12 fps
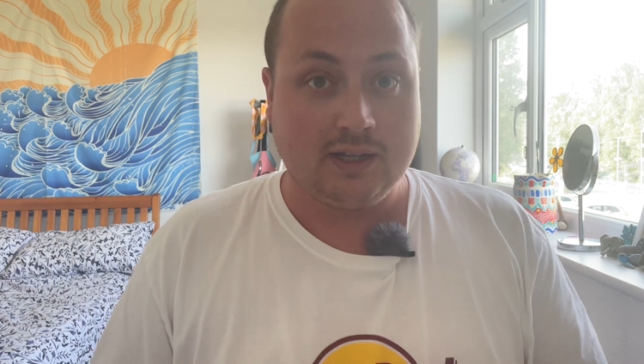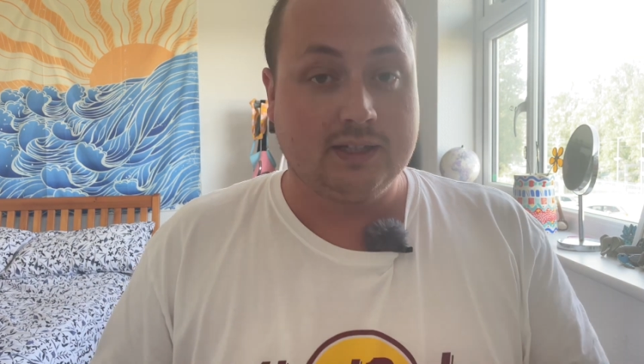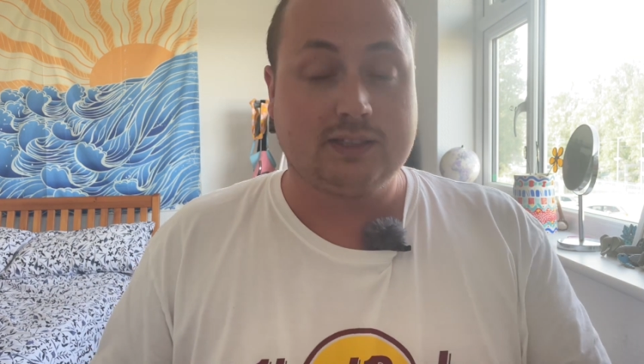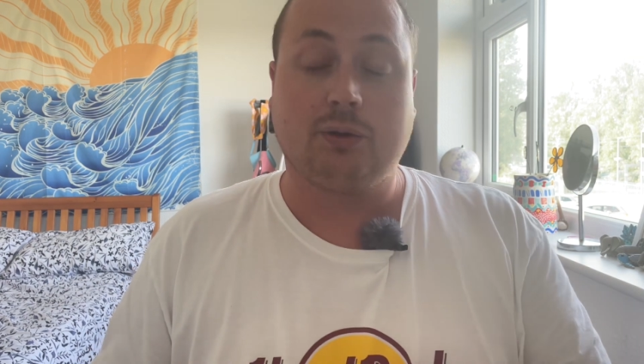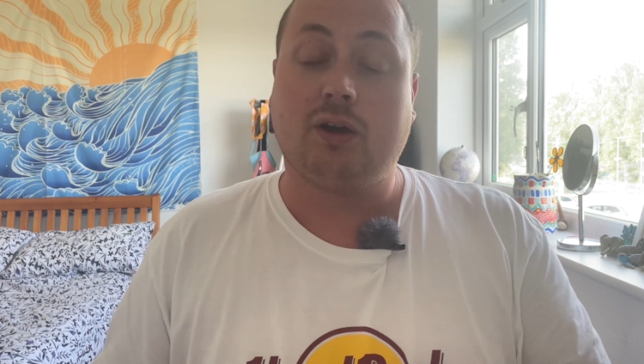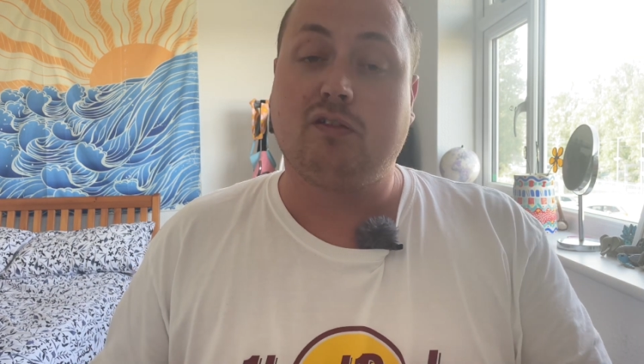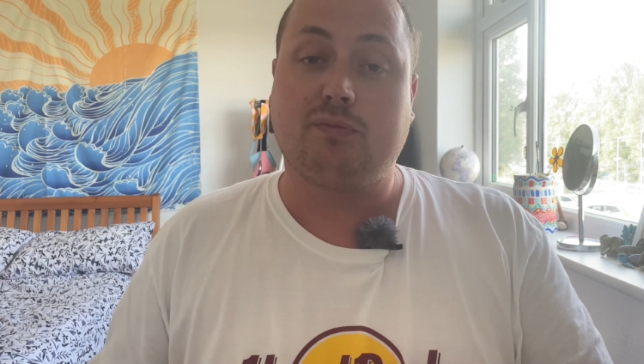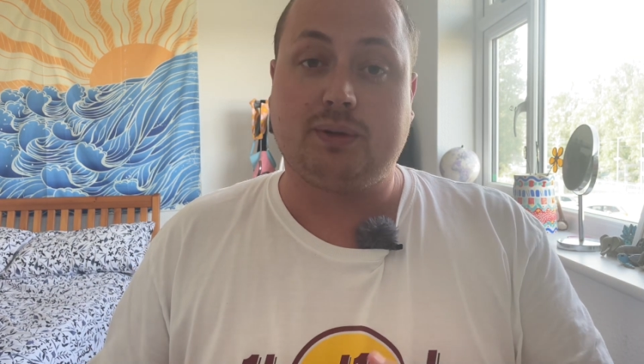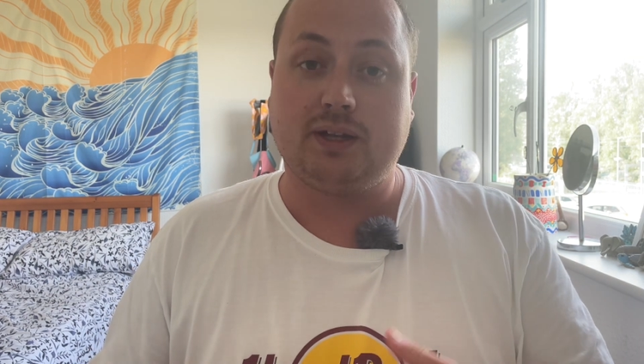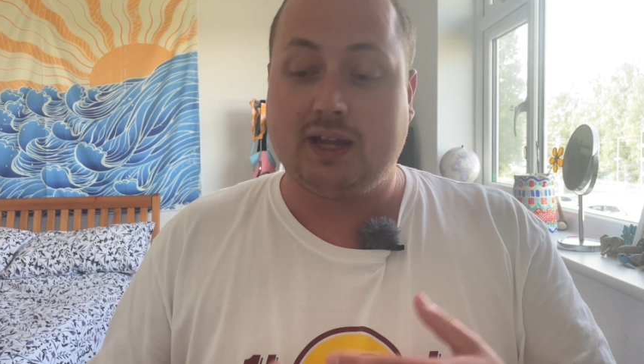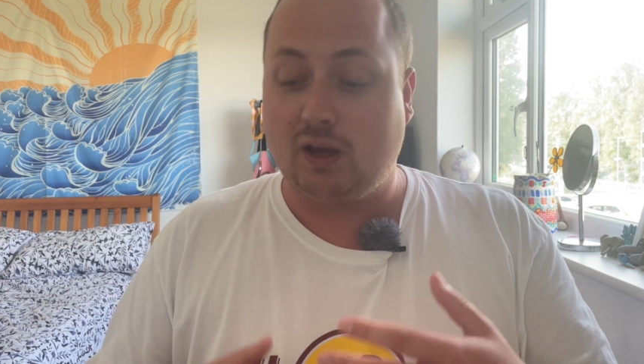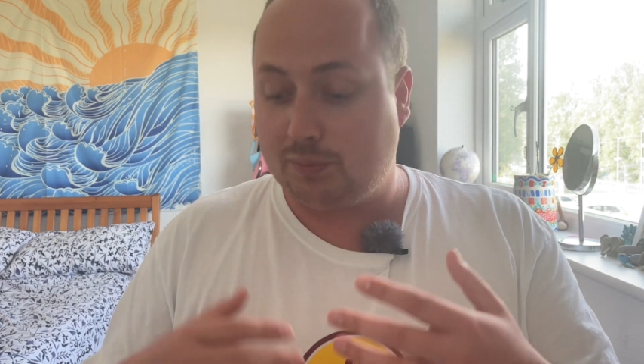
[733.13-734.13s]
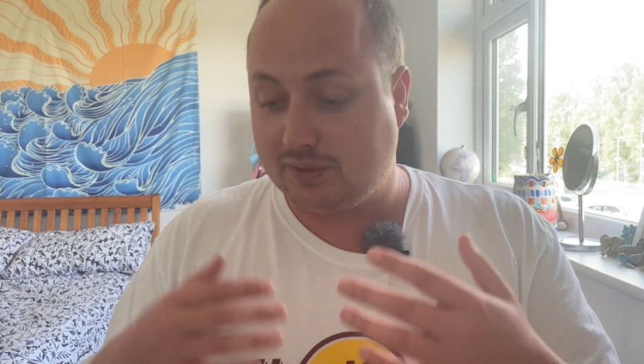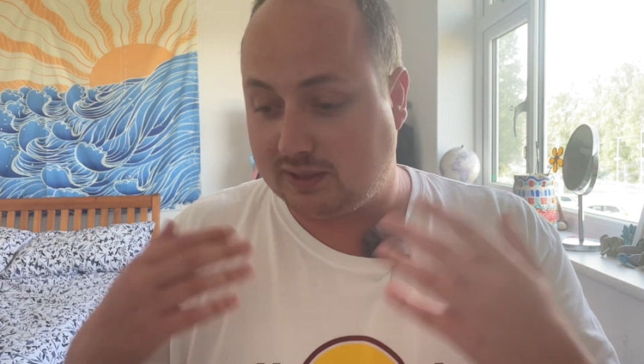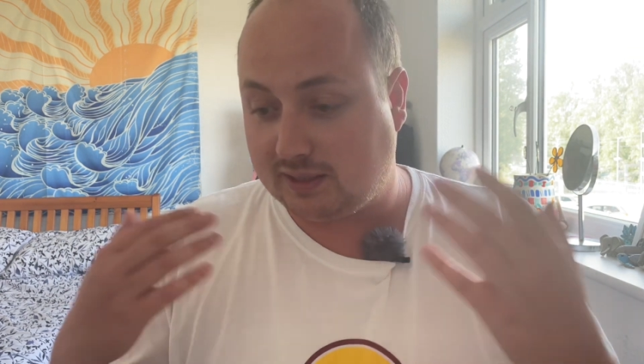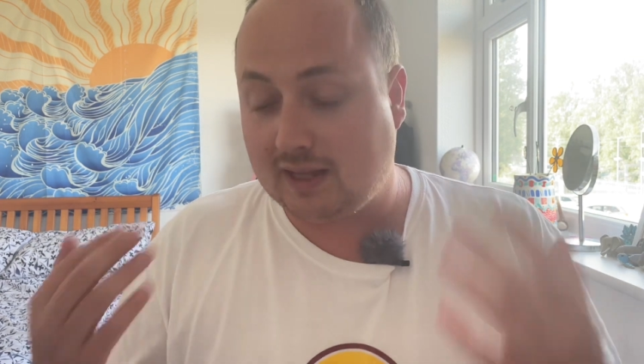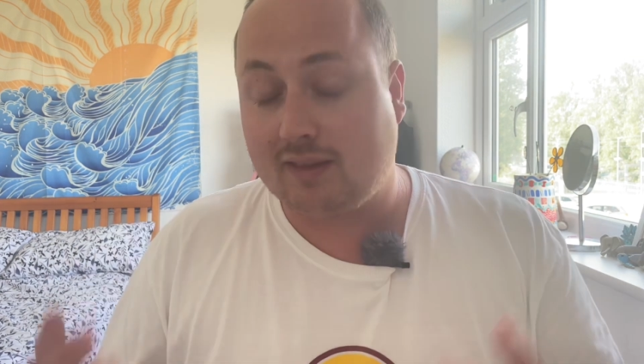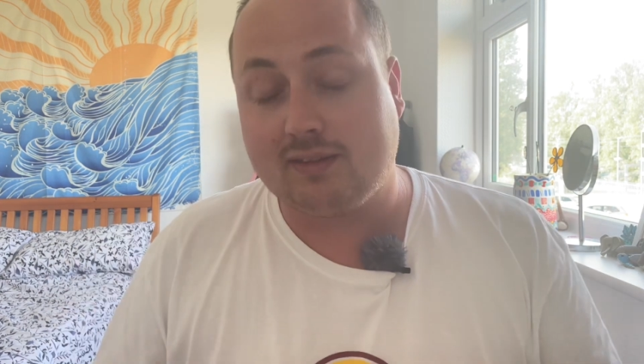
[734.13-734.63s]
So I've been helping to
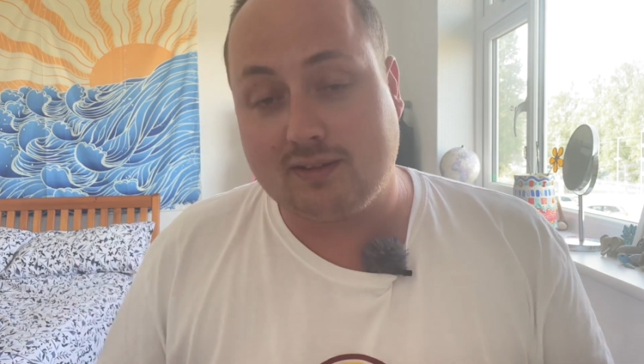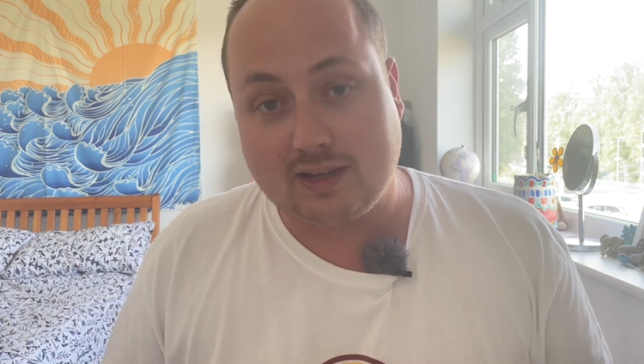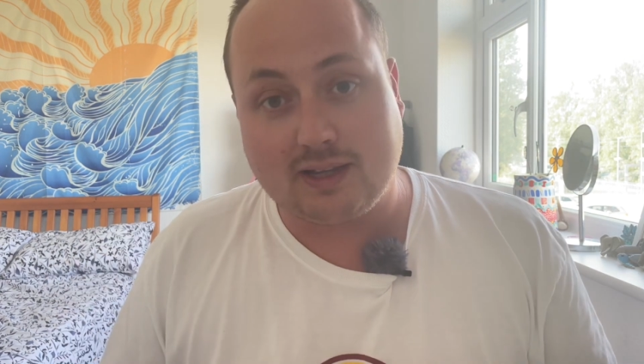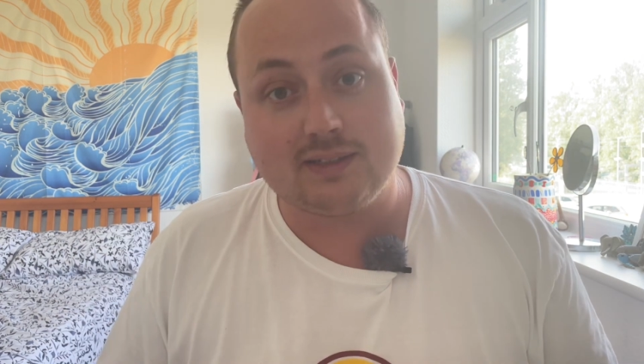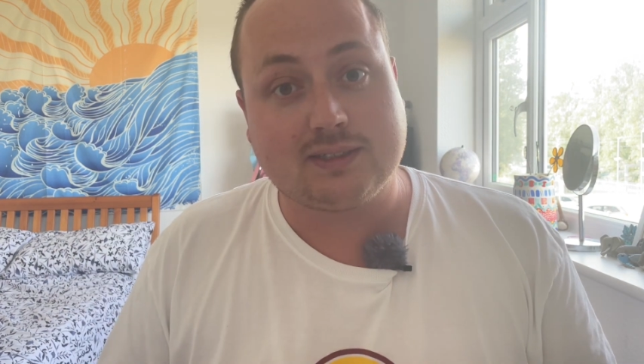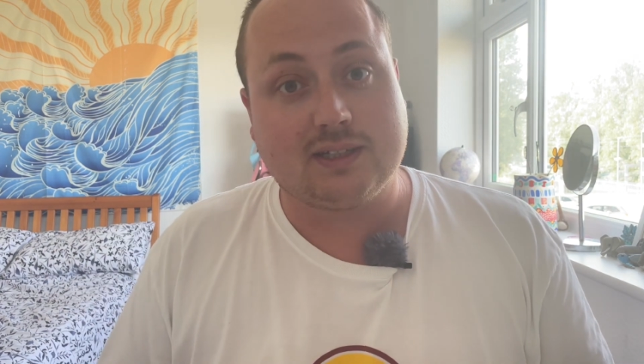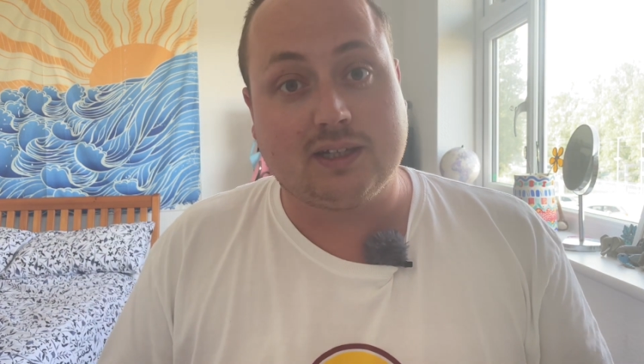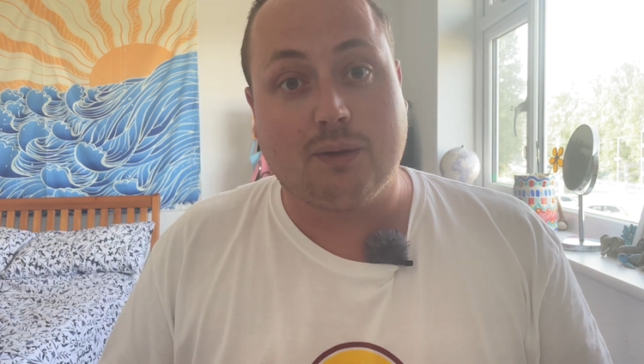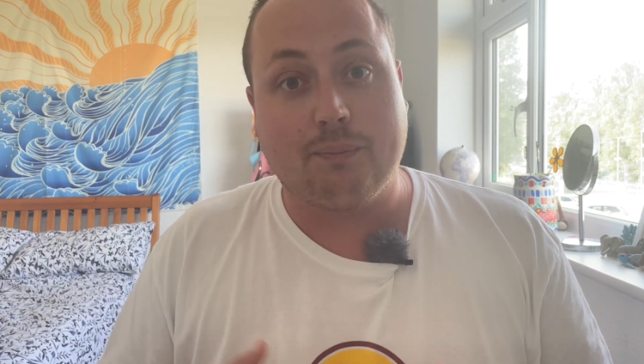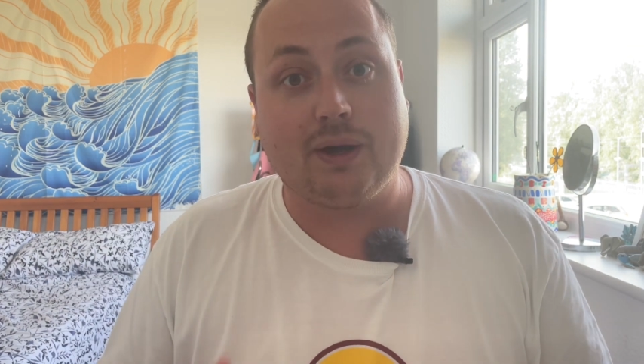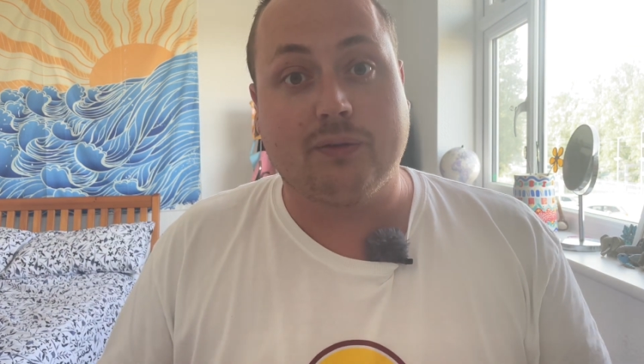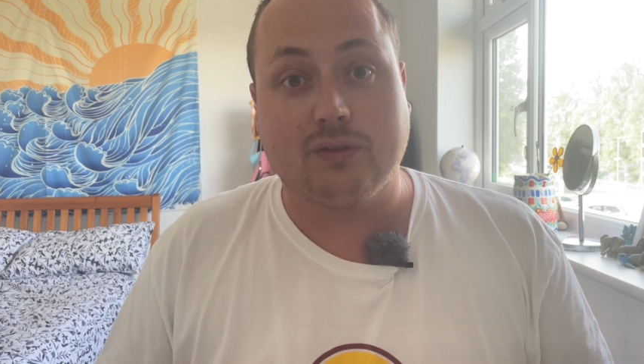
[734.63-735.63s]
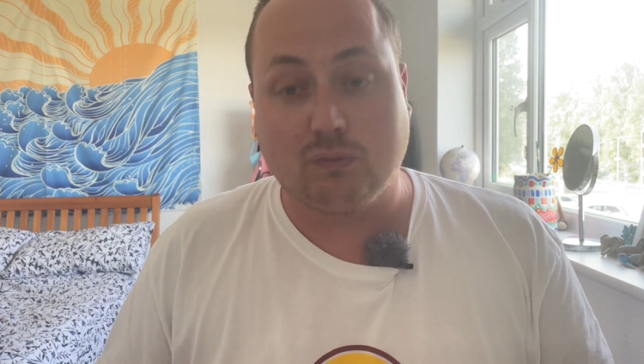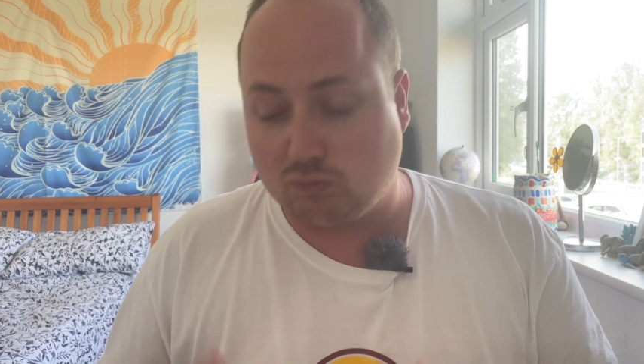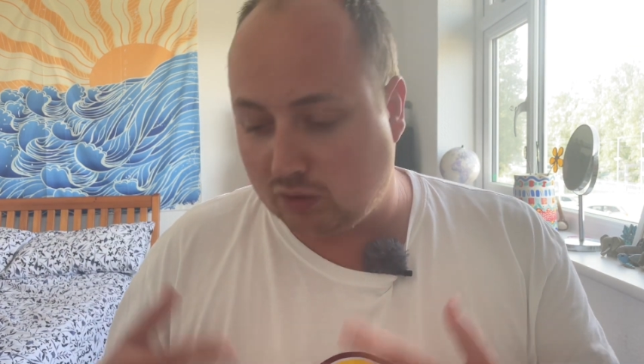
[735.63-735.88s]
gather data about them,